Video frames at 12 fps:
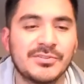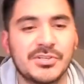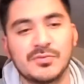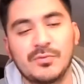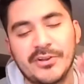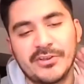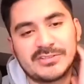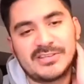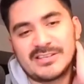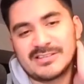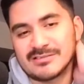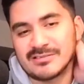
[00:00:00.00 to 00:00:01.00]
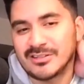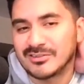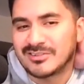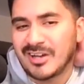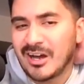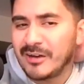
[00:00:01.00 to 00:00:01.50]
So it's just one of those things that's a
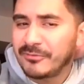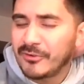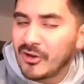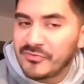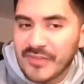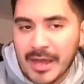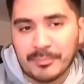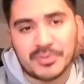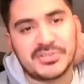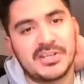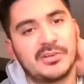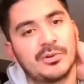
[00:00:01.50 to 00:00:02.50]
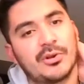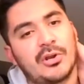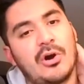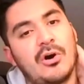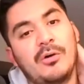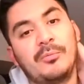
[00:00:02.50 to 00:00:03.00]
little tough on that particular
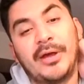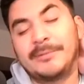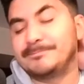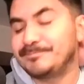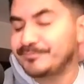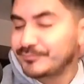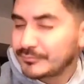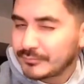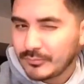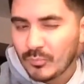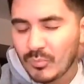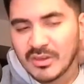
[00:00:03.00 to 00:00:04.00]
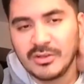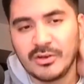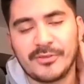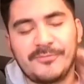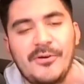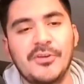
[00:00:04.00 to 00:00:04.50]
call, but
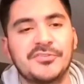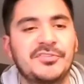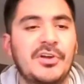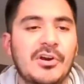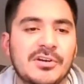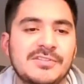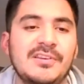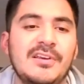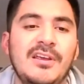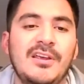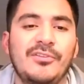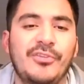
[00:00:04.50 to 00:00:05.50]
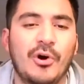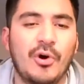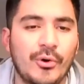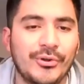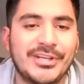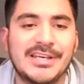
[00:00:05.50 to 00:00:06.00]
you know, the false starts, the
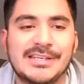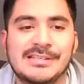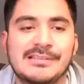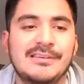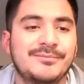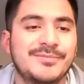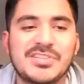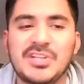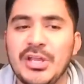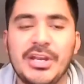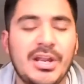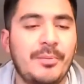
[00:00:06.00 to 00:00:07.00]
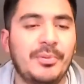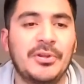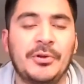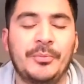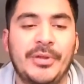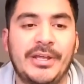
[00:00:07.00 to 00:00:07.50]
holdings, just clean it up a
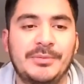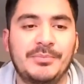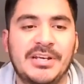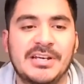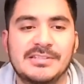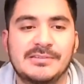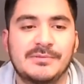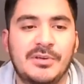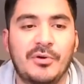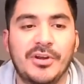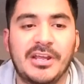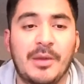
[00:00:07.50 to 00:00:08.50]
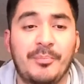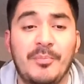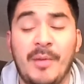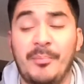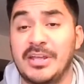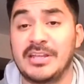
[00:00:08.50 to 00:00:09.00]
little bit because going up
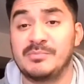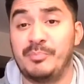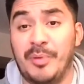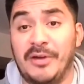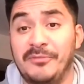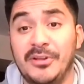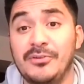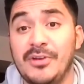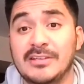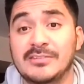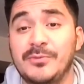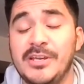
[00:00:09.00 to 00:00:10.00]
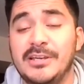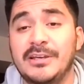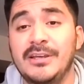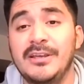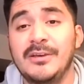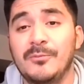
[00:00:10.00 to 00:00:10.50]
up against Buffalo next
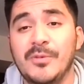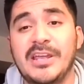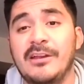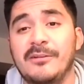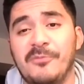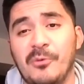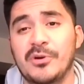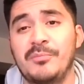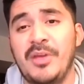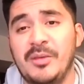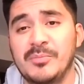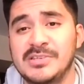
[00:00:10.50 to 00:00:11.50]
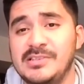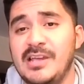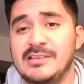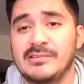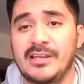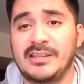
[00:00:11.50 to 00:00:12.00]
week, we can't afford to make
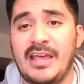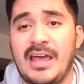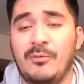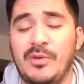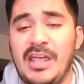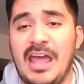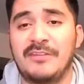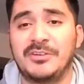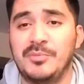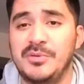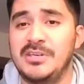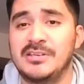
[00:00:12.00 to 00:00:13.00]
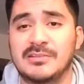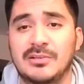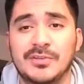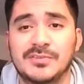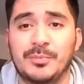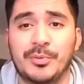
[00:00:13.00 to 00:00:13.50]
mistakes like that. We have to be as
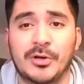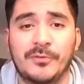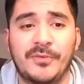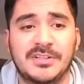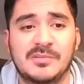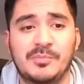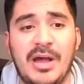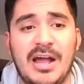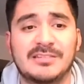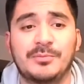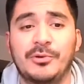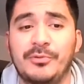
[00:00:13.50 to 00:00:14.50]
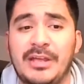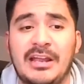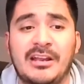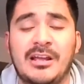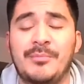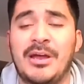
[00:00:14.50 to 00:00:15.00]
close to perfect as possible, and we
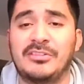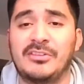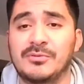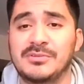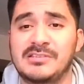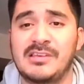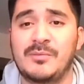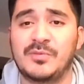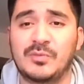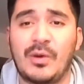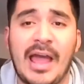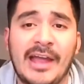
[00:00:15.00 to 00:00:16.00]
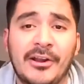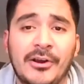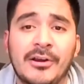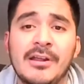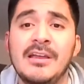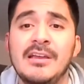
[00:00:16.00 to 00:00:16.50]
got to come out there with the same
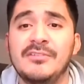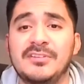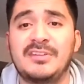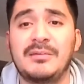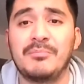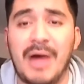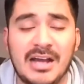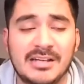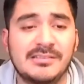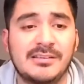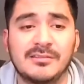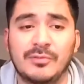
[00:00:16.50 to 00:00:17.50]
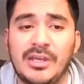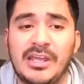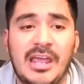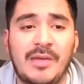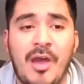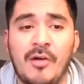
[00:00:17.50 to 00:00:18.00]
swagger, the same moxie as we
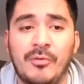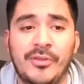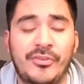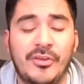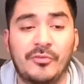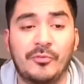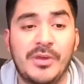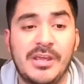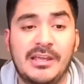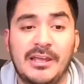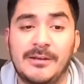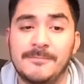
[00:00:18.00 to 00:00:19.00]
came out with this week.